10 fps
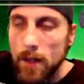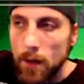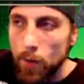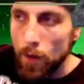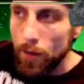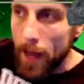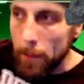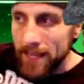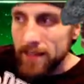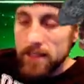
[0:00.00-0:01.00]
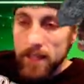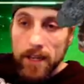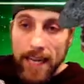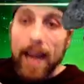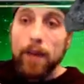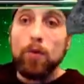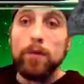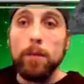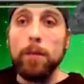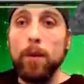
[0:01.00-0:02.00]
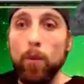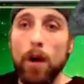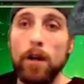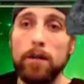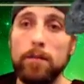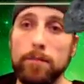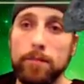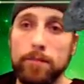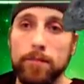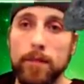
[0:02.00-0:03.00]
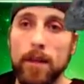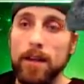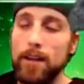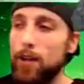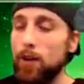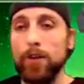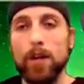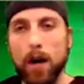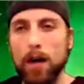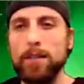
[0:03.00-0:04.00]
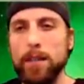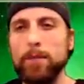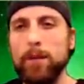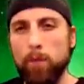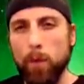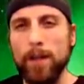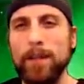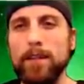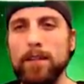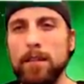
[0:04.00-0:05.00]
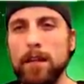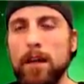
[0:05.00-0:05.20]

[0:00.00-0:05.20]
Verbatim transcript: Well, that means there can only be one. You know, the concept of oneness,